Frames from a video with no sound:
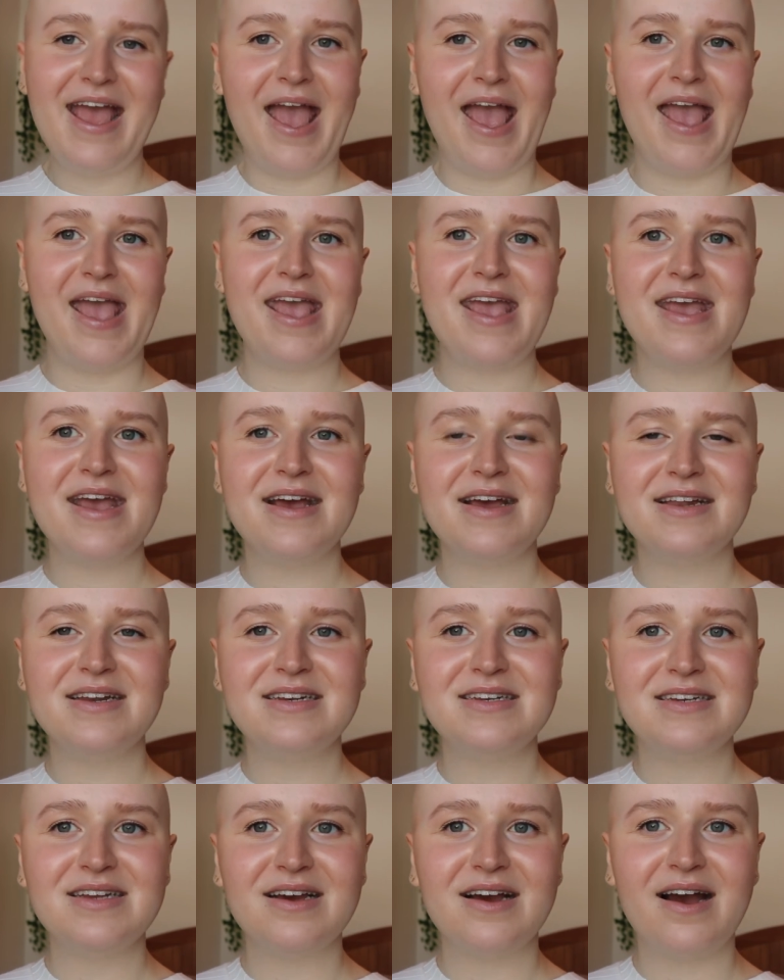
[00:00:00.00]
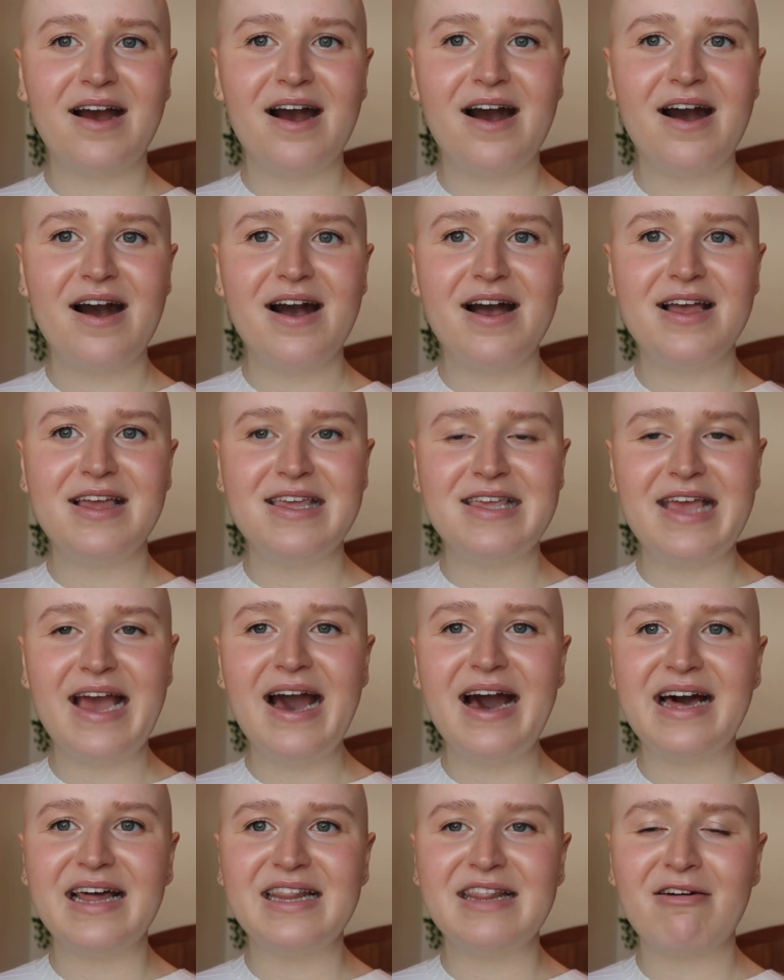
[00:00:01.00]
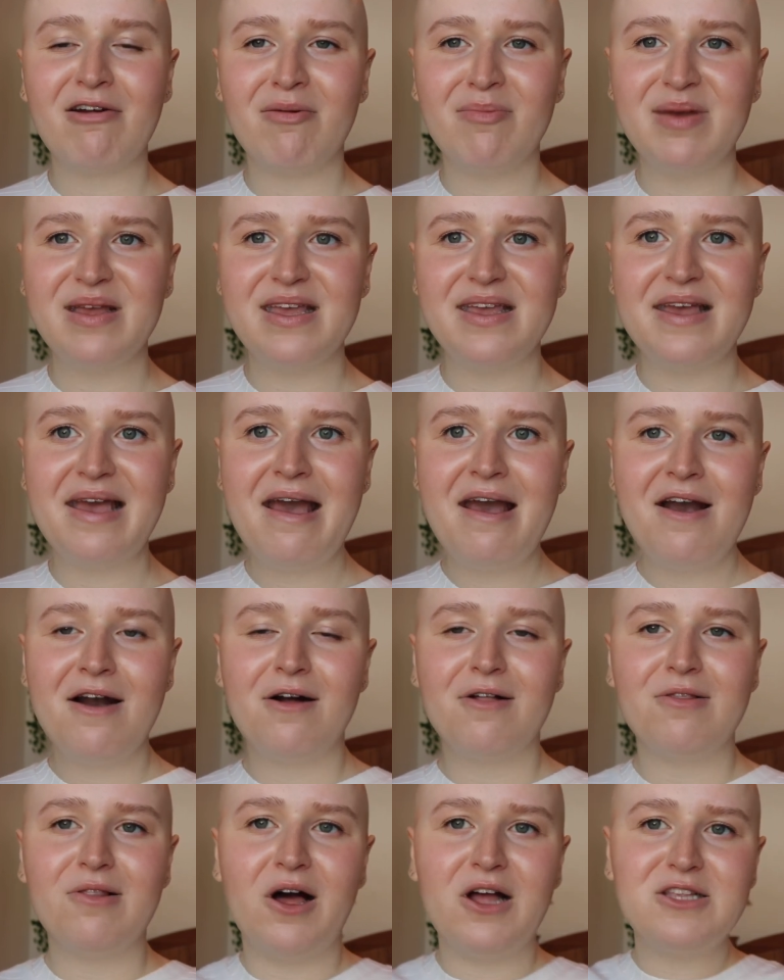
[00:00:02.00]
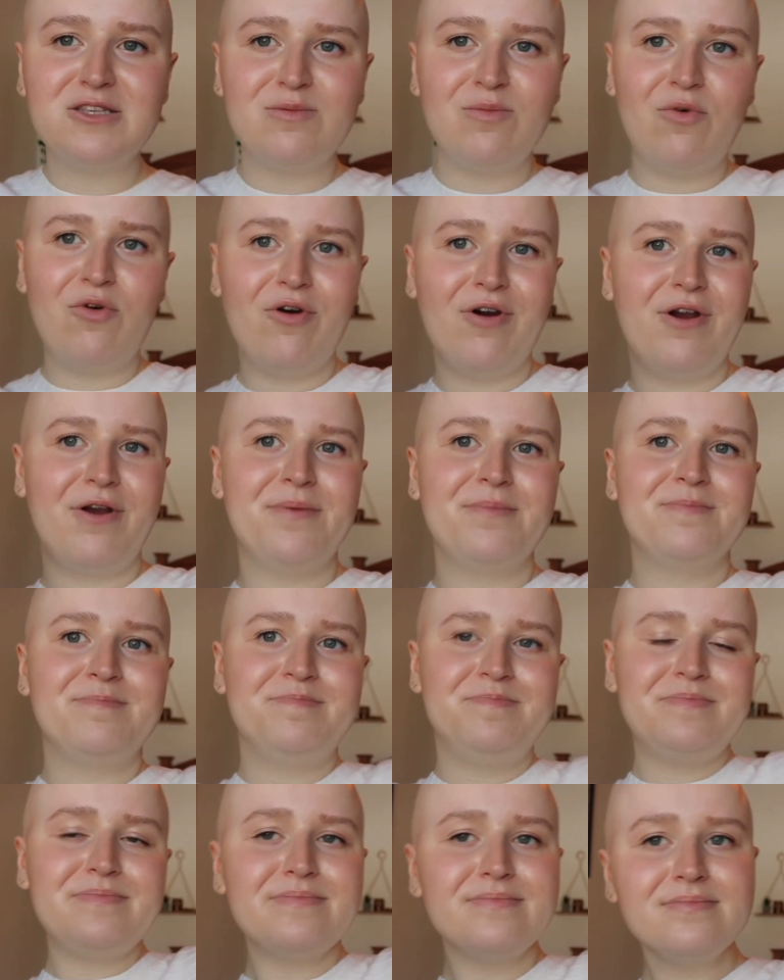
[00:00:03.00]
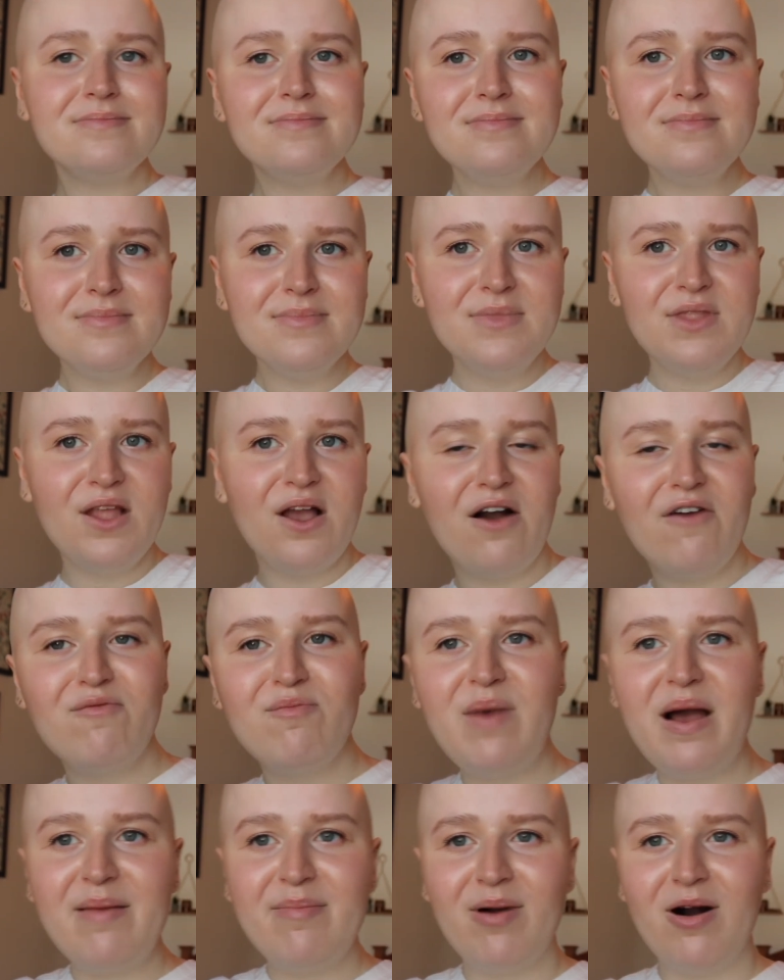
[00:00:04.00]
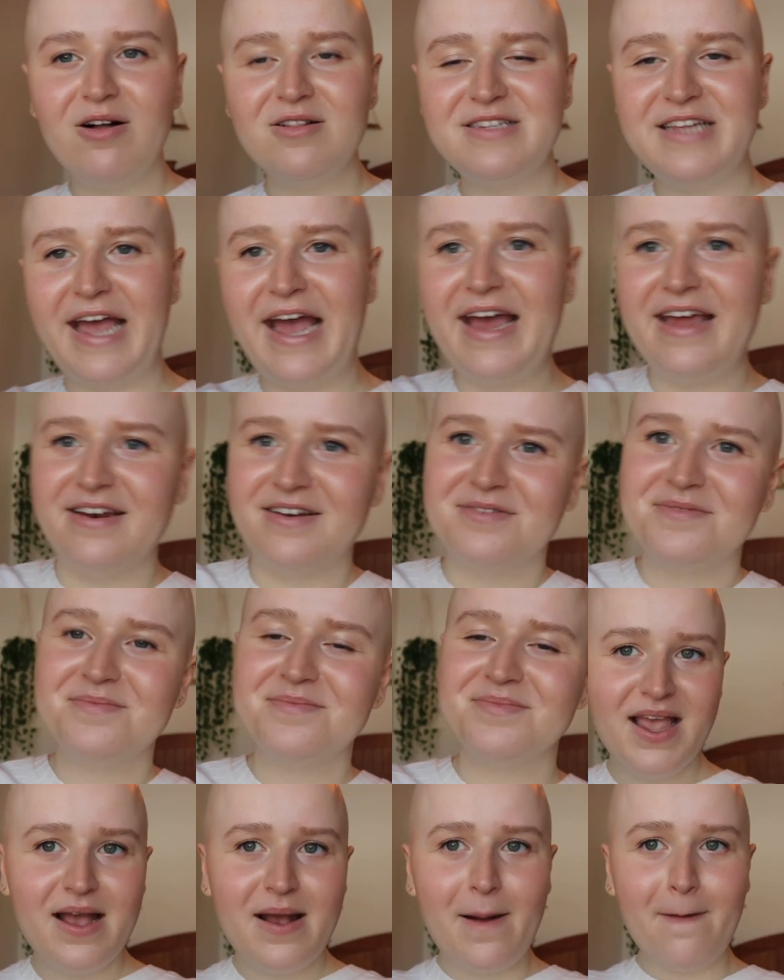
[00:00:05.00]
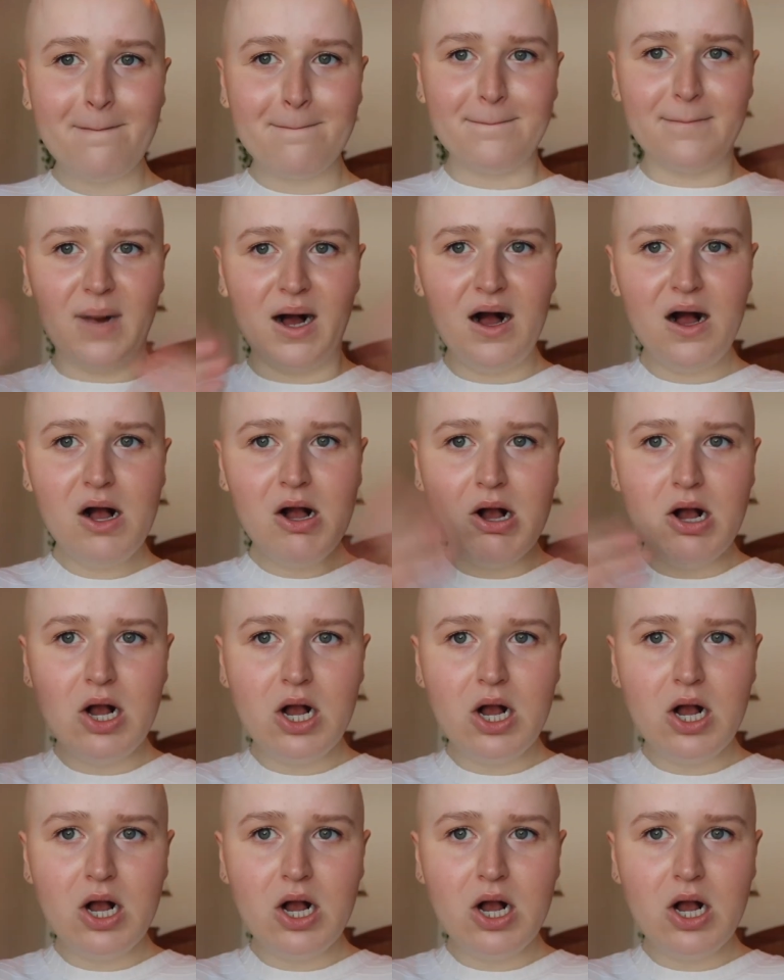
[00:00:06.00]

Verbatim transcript: and uh, yeah, there will be lots more of my bald head. Bye.